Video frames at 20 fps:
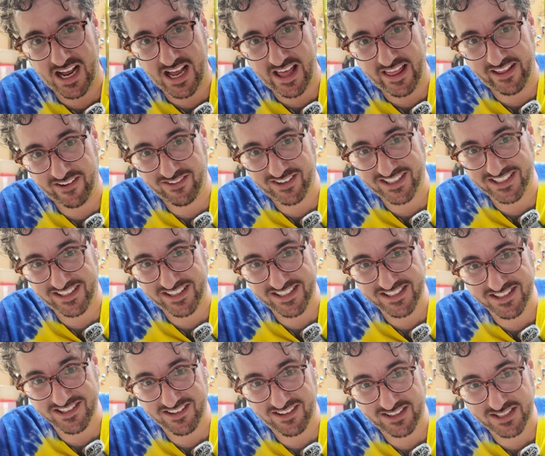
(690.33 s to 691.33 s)
And then we'll get to
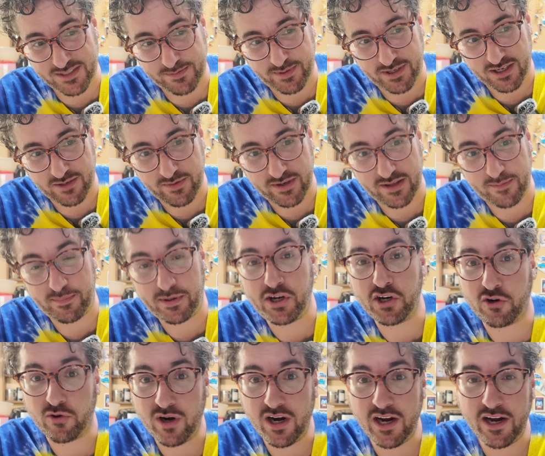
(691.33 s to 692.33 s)
this little experiment,
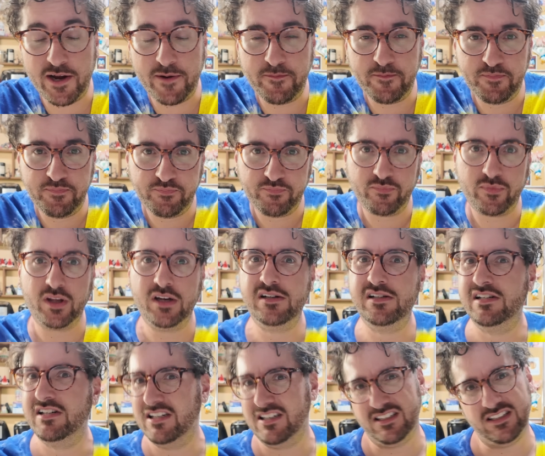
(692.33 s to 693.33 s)
puree.
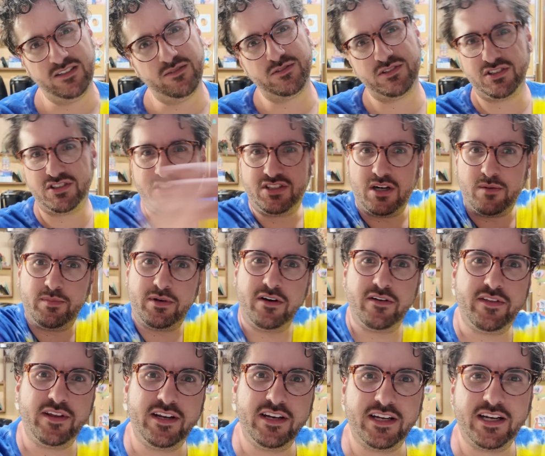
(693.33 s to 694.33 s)
Then we'll just dump
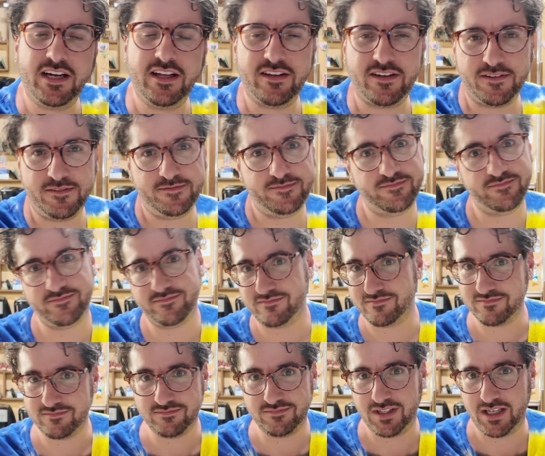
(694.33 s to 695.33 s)
everything together
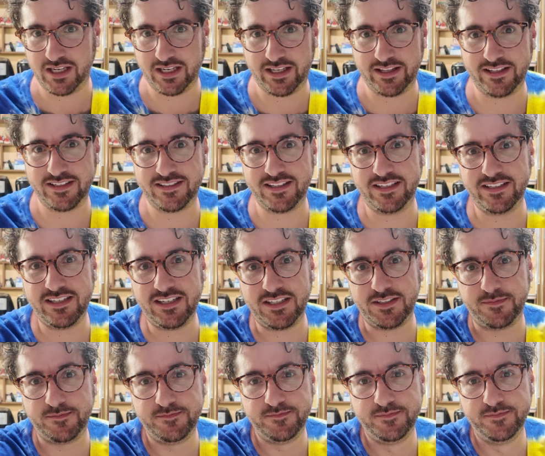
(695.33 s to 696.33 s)
and get this thing
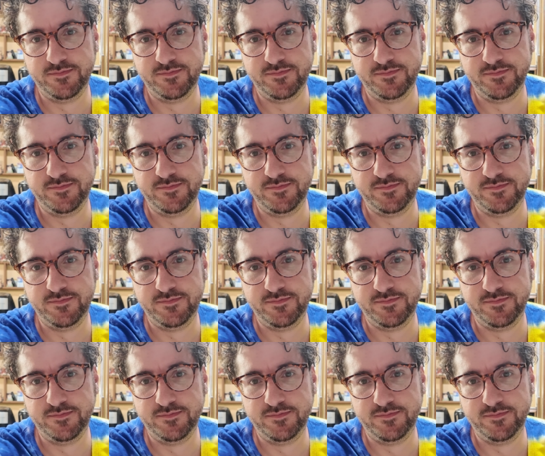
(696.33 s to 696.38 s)
done.